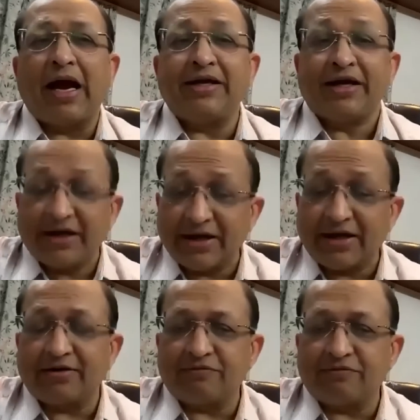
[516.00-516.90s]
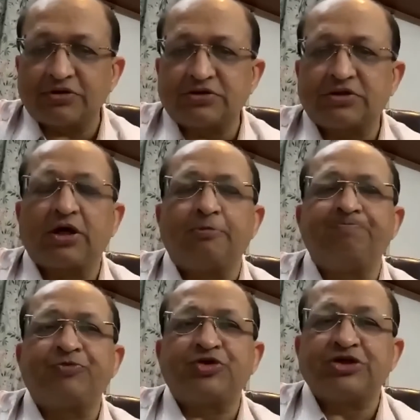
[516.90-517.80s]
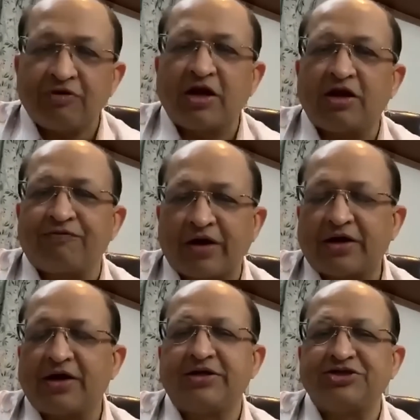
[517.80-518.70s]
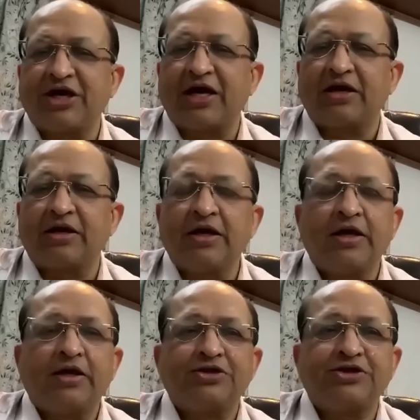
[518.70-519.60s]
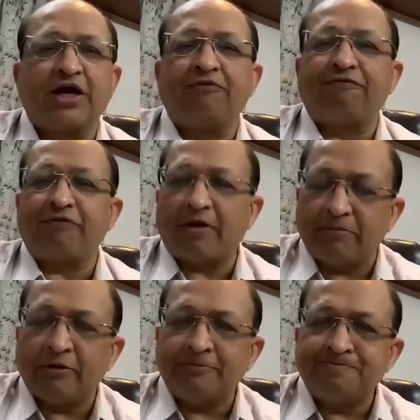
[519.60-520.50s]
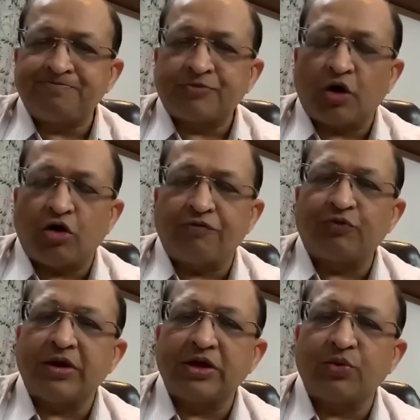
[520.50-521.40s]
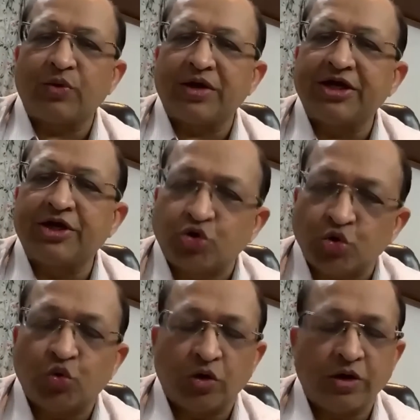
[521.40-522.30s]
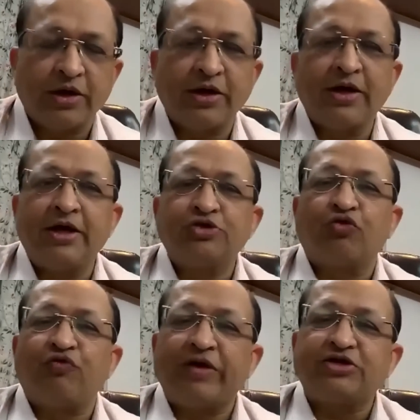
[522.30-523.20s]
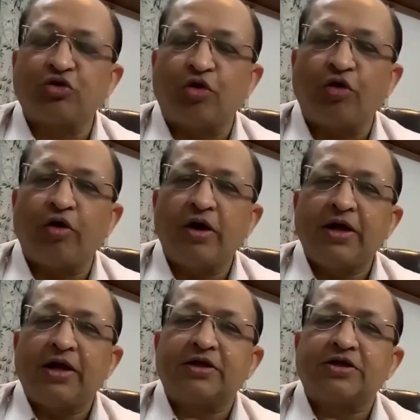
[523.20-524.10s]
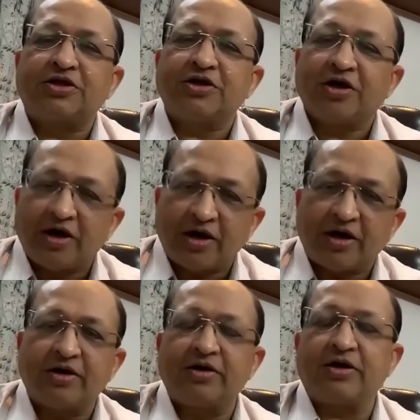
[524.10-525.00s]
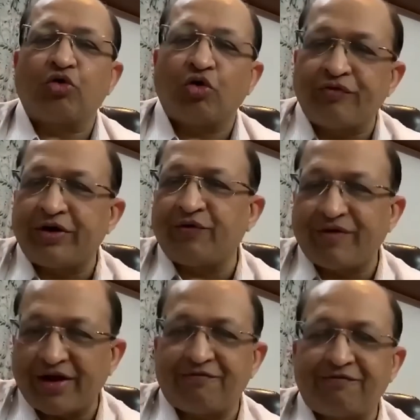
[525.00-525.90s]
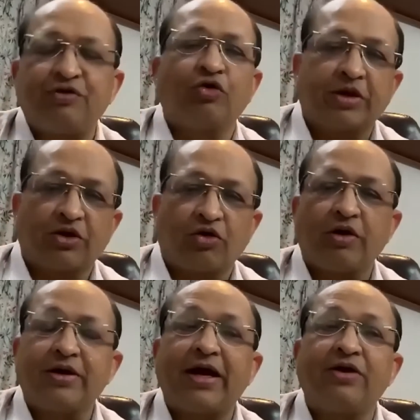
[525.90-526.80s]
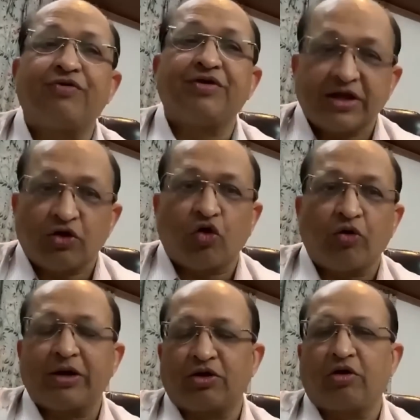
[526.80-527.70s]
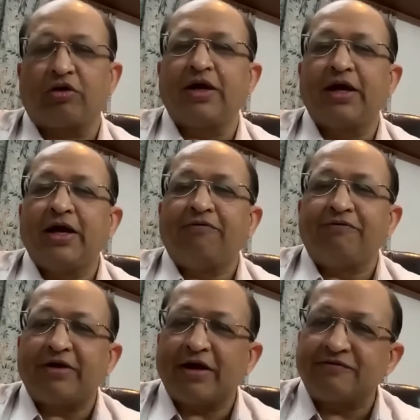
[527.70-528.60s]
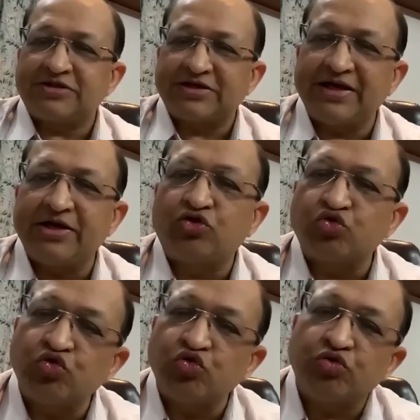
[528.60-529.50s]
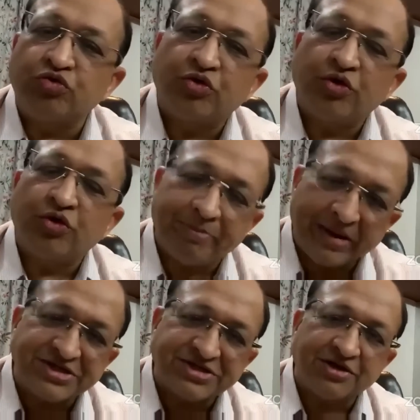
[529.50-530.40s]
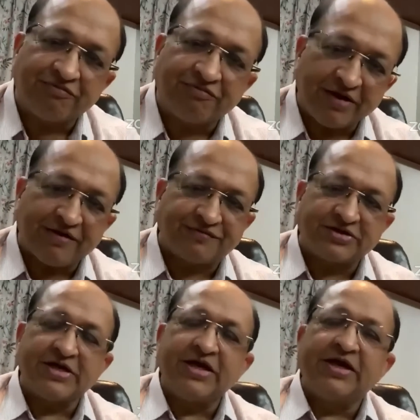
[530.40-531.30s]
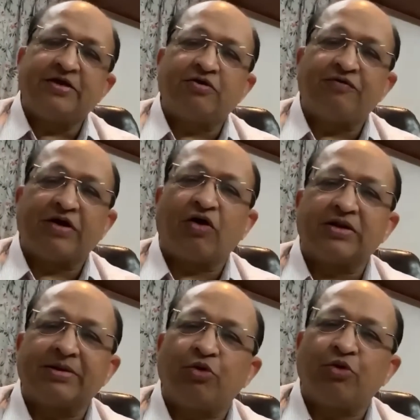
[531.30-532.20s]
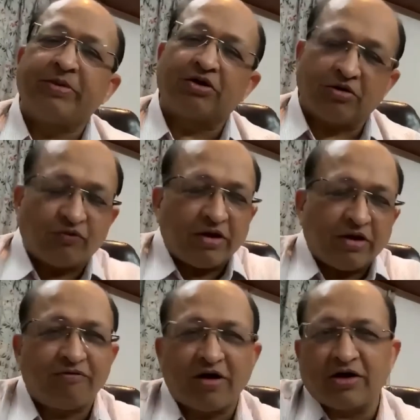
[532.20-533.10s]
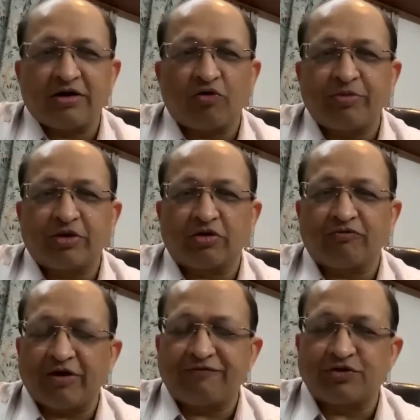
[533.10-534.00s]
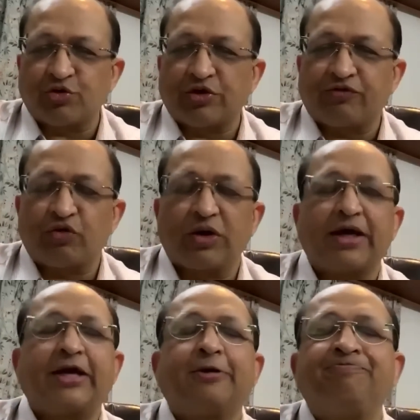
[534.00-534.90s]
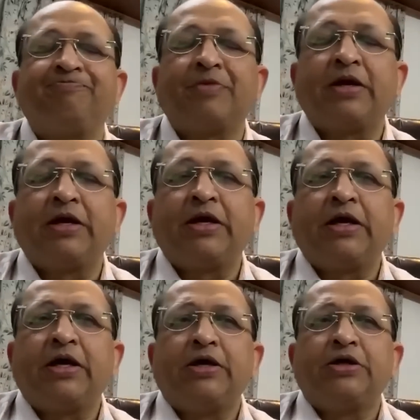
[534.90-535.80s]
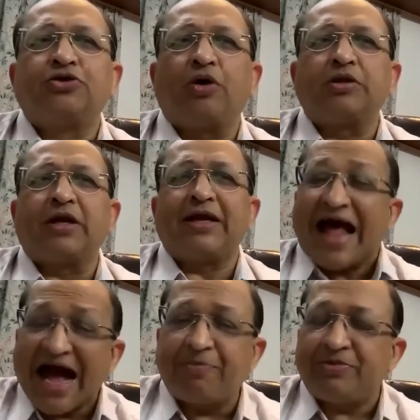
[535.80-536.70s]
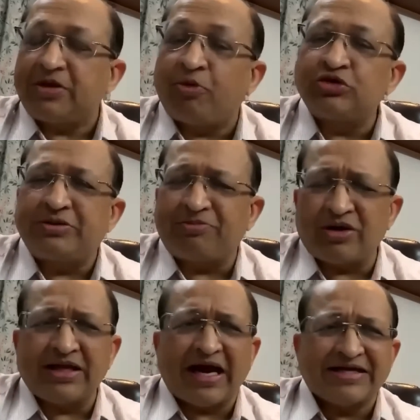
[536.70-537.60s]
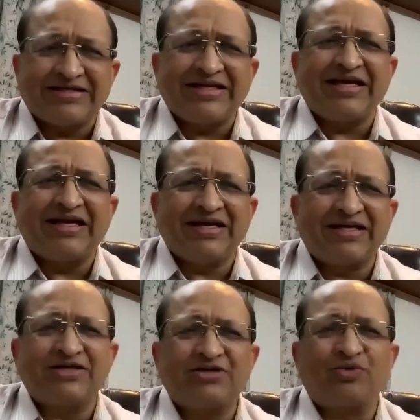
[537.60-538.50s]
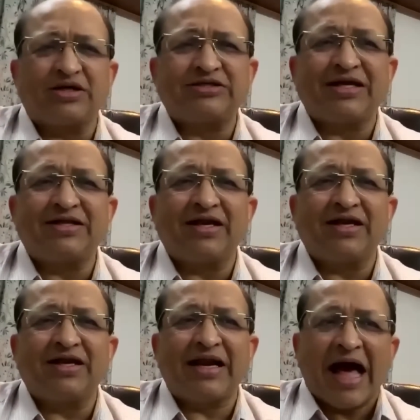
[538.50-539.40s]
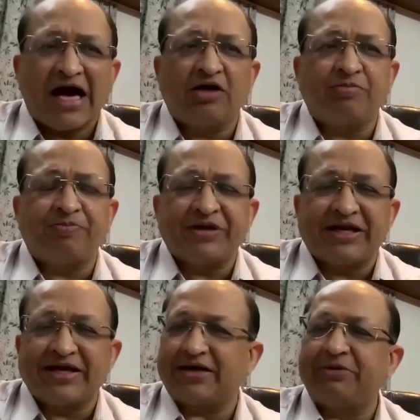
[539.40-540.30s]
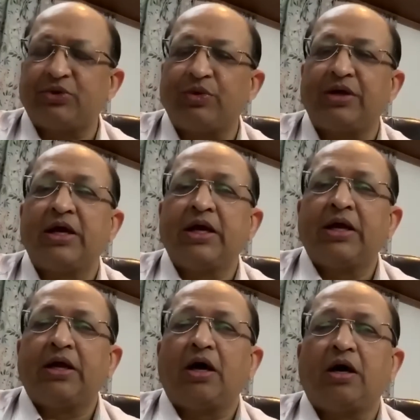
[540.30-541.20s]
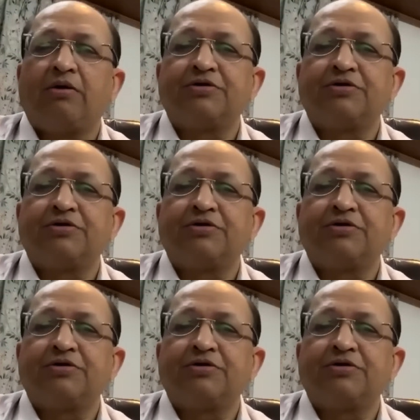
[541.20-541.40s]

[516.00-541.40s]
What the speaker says: And India was severely affected in Jan-Feb of 2022. So we saw the third COVID wave with Omicron, and within Omicron, we have seen 2 major waves. We call them Omicron wave 1 and Omicron wave 2, if you like. So the lag, the most important thing I think here is to understand the lag period between a